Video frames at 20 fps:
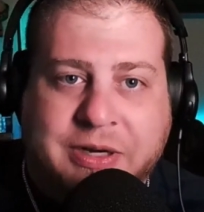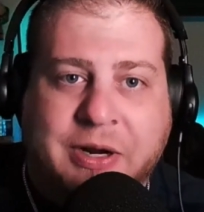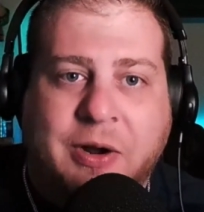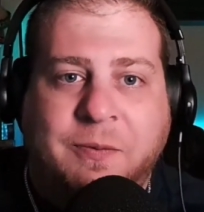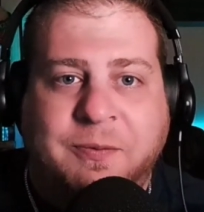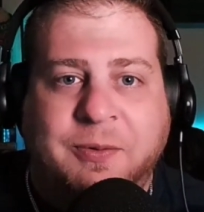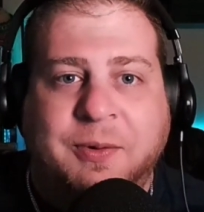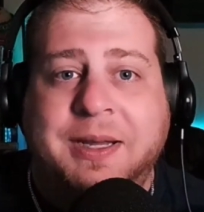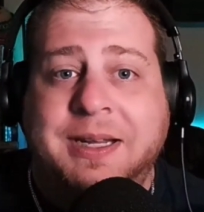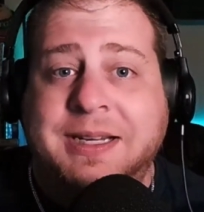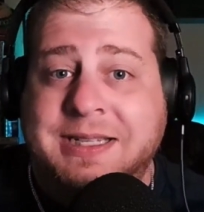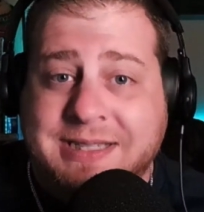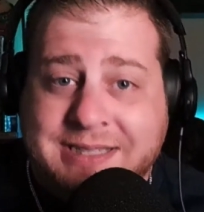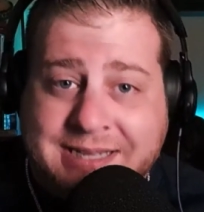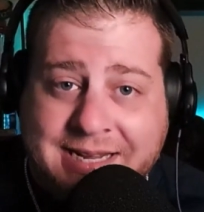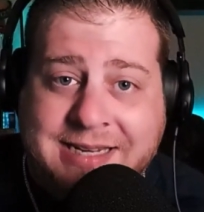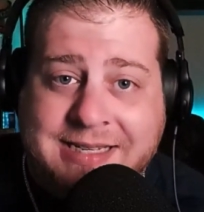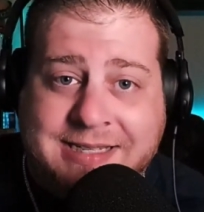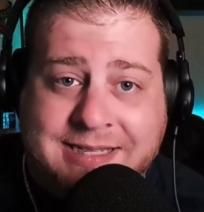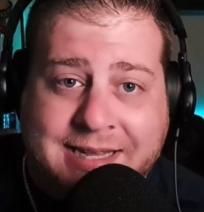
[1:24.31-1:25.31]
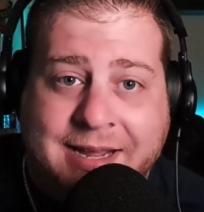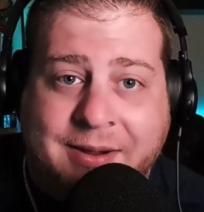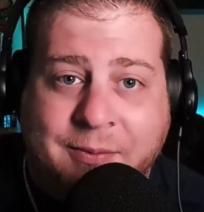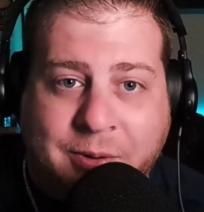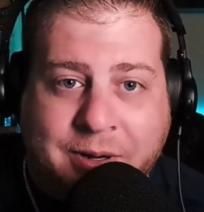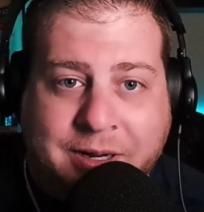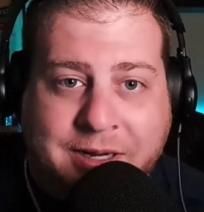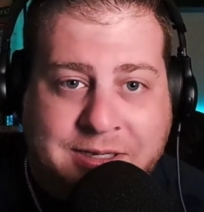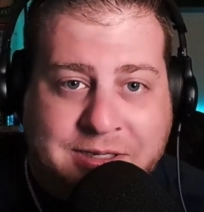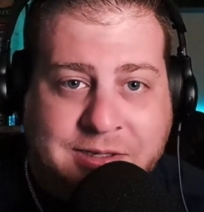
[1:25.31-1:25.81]
Hopefully it stays that
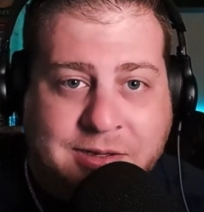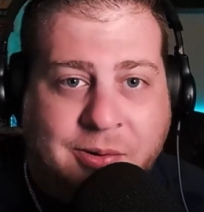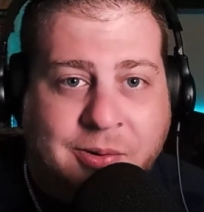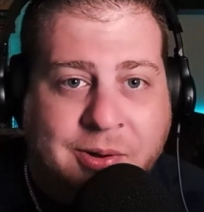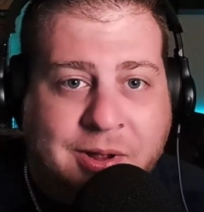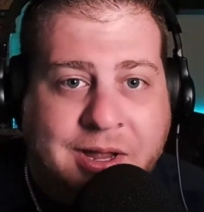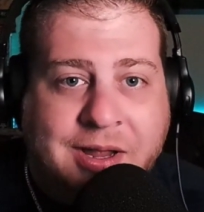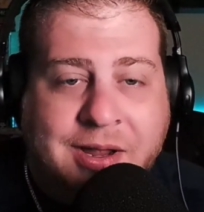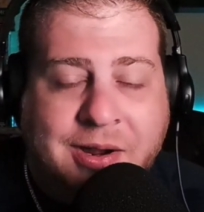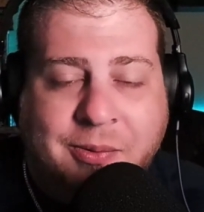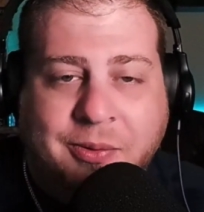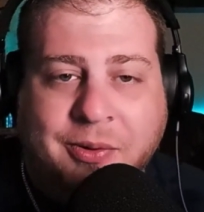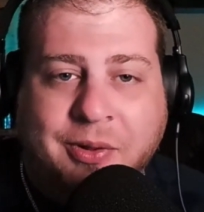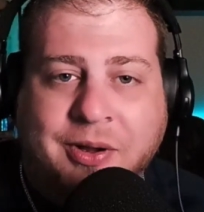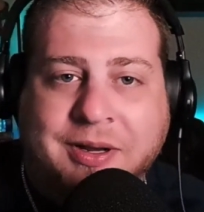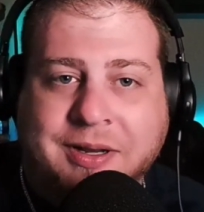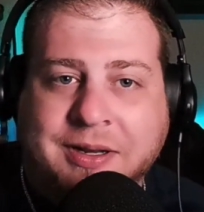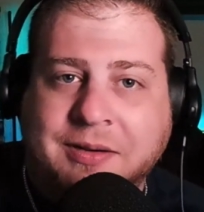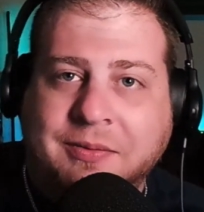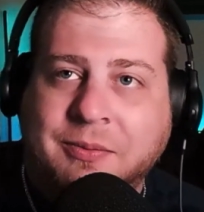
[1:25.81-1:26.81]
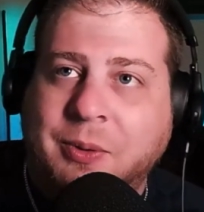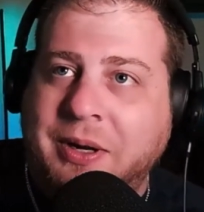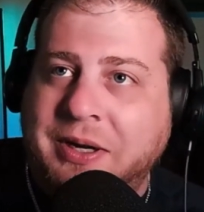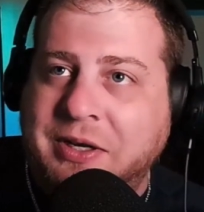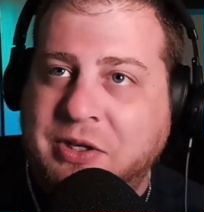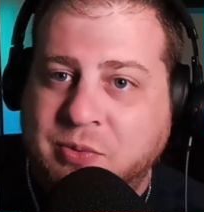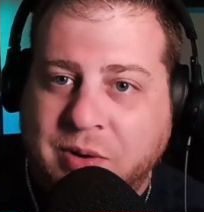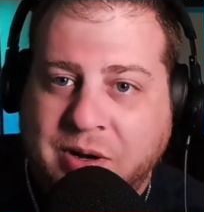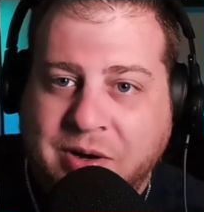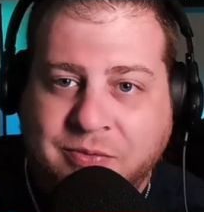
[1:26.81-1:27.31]
way. So we're looking,
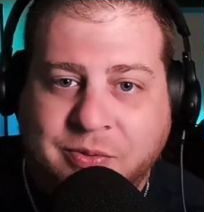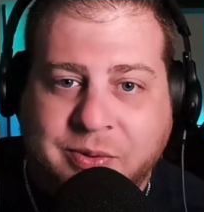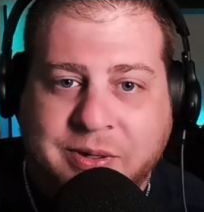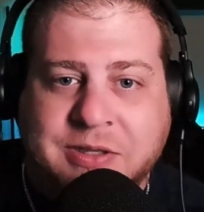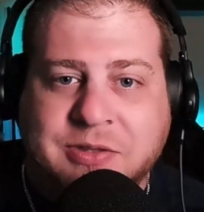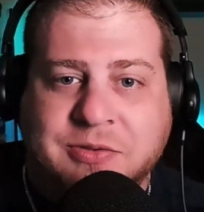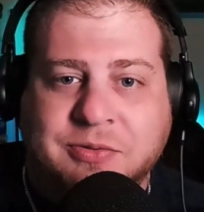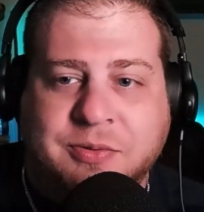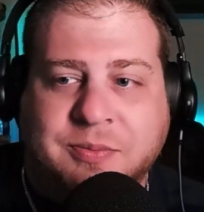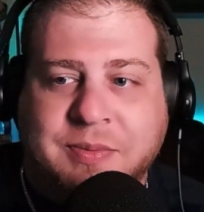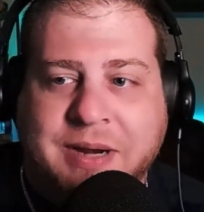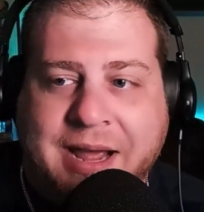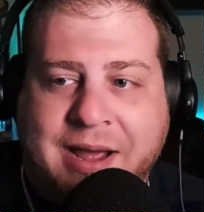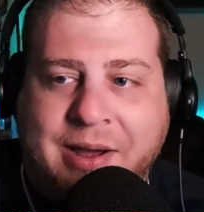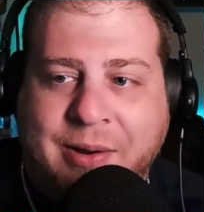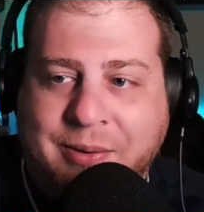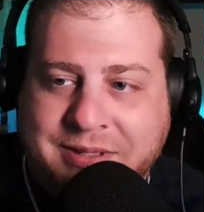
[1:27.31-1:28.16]
12 weeks from now?